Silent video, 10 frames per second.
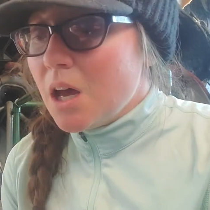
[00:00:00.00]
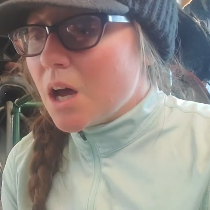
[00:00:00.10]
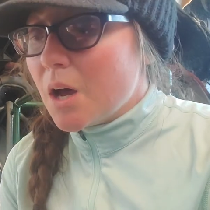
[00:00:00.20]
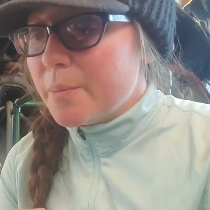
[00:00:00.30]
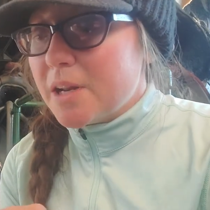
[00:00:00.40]

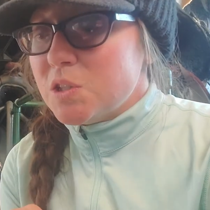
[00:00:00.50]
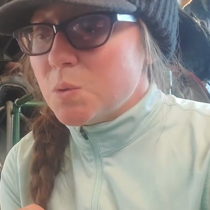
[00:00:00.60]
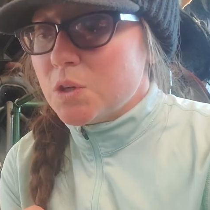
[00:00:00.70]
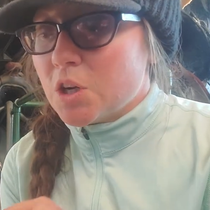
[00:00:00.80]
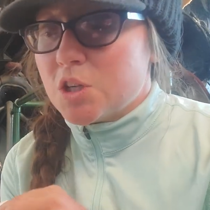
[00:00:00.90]
Um, but I do
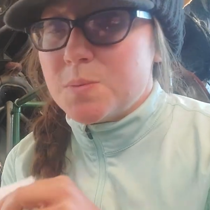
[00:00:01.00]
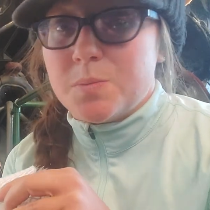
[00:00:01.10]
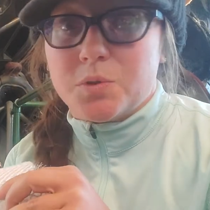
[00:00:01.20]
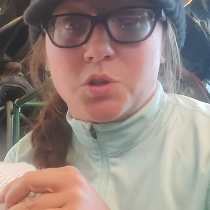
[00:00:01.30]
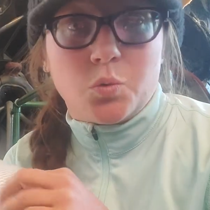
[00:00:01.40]
encourage
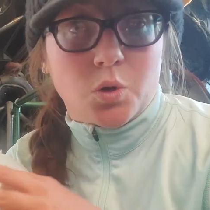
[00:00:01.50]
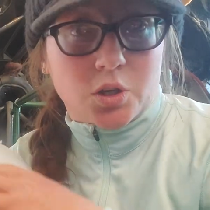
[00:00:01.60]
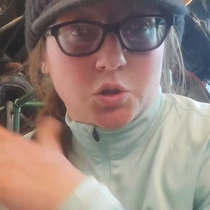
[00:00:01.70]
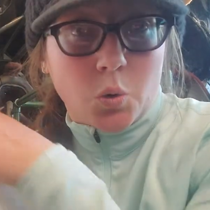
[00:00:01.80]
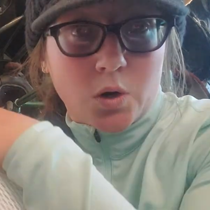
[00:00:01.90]
people to
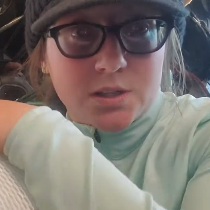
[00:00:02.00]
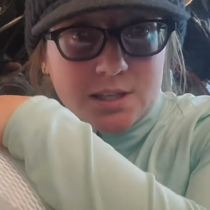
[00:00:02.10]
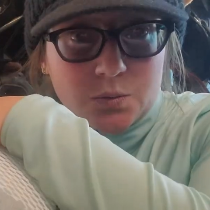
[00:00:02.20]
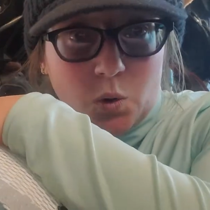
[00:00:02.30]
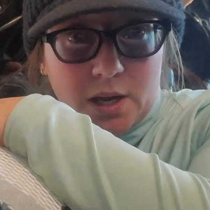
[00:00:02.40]
work towards
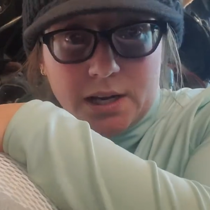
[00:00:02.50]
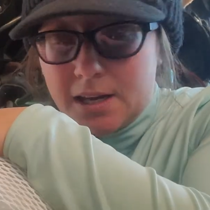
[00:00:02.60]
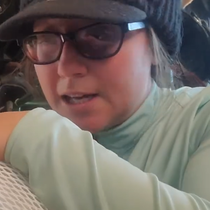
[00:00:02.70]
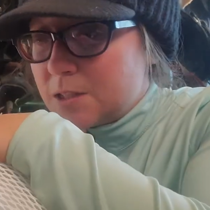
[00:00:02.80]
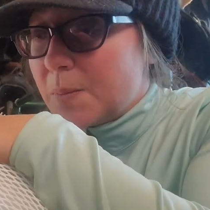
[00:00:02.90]
this one,
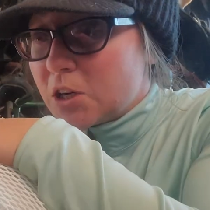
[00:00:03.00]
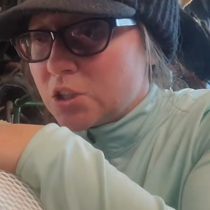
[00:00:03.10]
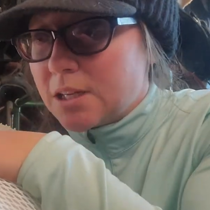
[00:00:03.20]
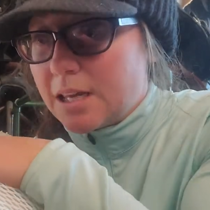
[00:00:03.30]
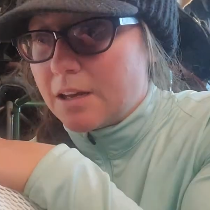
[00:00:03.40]

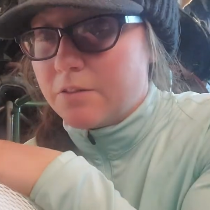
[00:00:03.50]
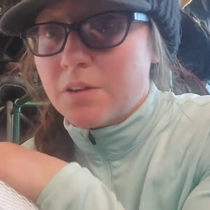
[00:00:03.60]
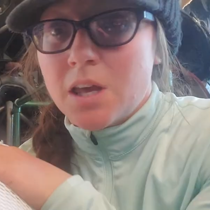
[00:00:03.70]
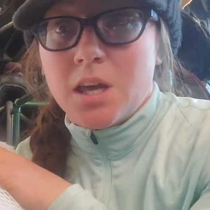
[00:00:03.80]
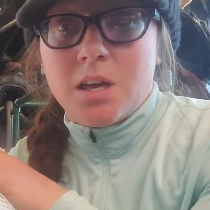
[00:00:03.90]
especially if
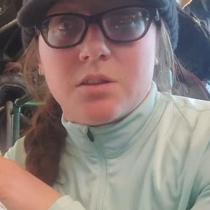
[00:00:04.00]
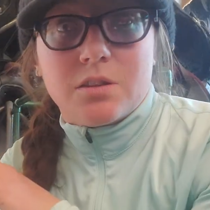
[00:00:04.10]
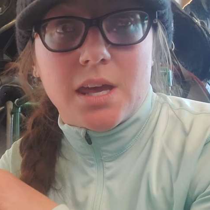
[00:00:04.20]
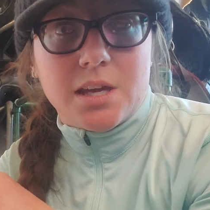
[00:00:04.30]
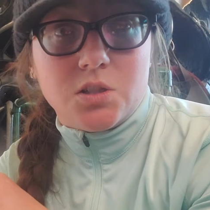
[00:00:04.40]

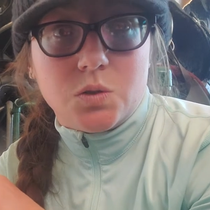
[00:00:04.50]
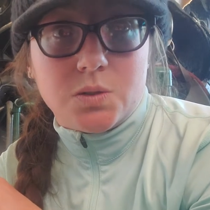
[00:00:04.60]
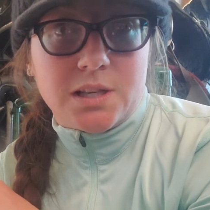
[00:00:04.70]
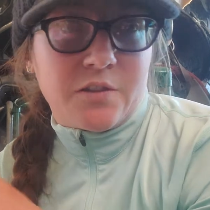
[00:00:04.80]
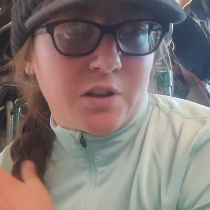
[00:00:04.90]
they do
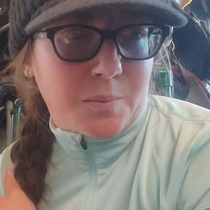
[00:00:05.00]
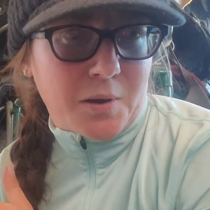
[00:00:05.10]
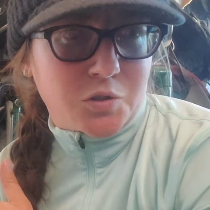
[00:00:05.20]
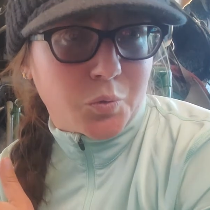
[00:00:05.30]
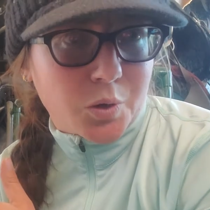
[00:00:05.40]
significant
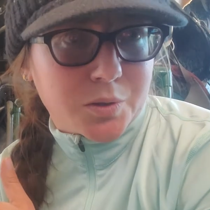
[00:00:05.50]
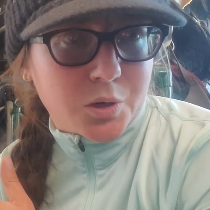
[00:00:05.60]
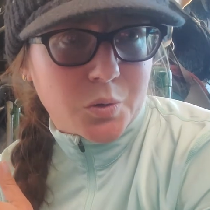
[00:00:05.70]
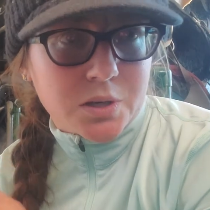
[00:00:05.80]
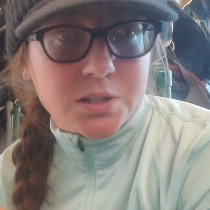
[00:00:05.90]
amounts of work with their
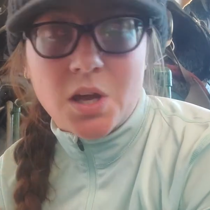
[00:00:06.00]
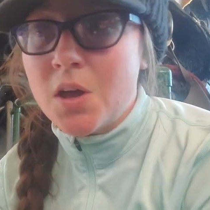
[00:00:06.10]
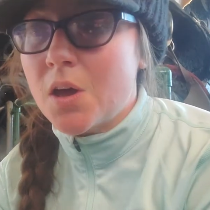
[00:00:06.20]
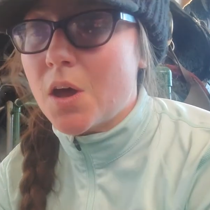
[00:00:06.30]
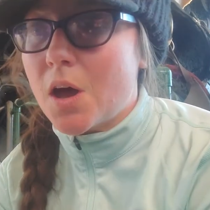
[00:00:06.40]
horse,
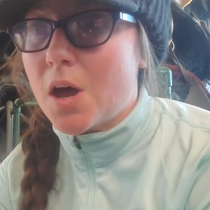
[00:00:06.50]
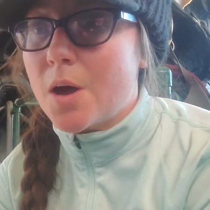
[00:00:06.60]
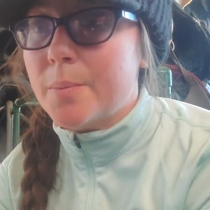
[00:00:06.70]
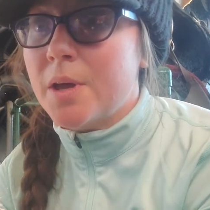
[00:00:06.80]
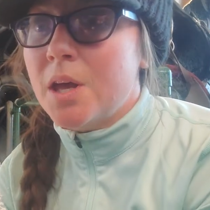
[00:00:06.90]
um,